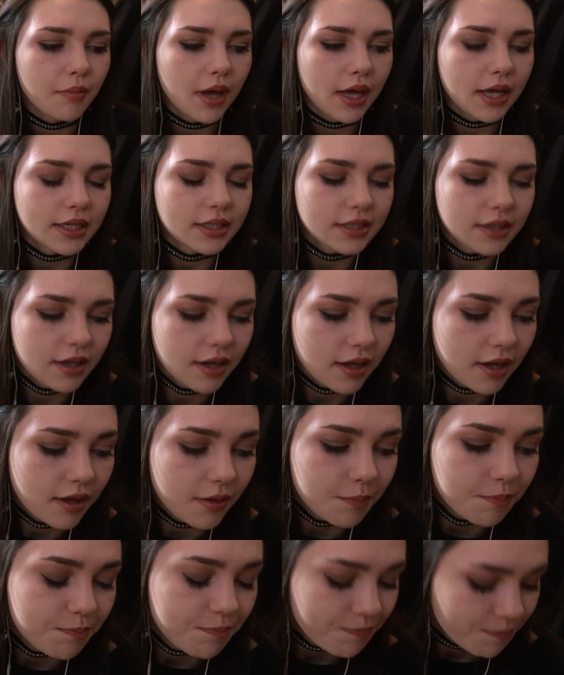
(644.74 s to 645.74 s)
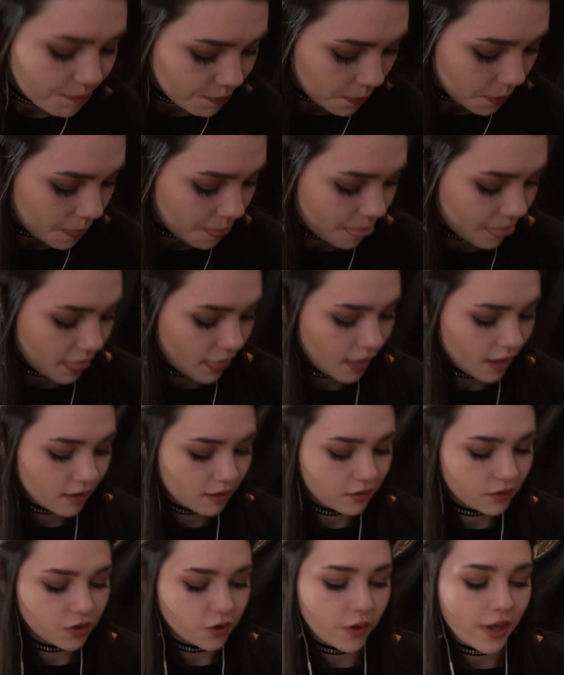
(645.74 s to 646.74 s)
But,
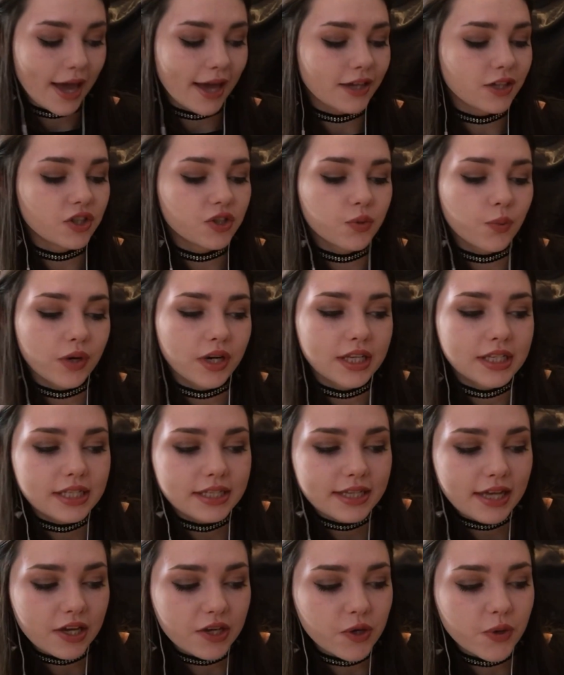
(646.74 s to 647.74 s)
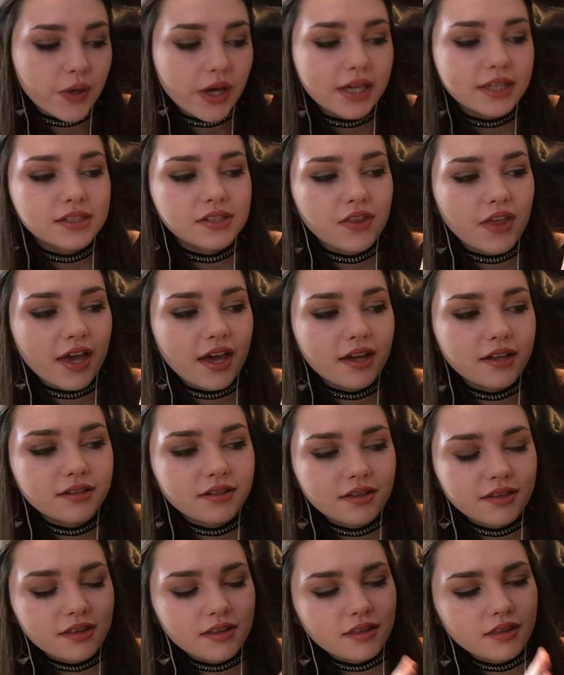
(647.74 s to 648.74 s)
so yeah, I just wanted to tell you guys
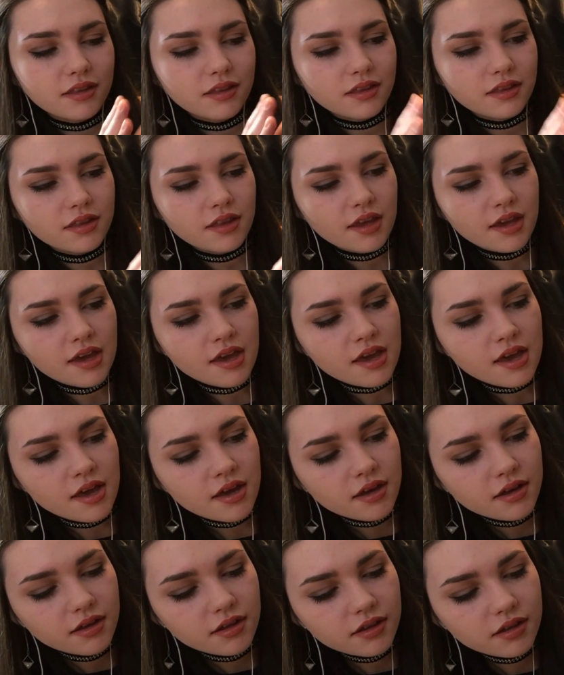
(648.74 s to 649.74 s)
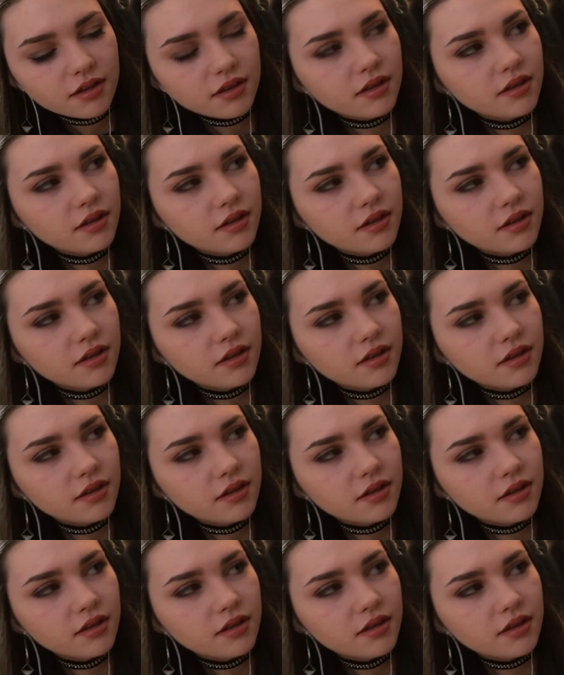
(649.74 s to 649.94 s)
that the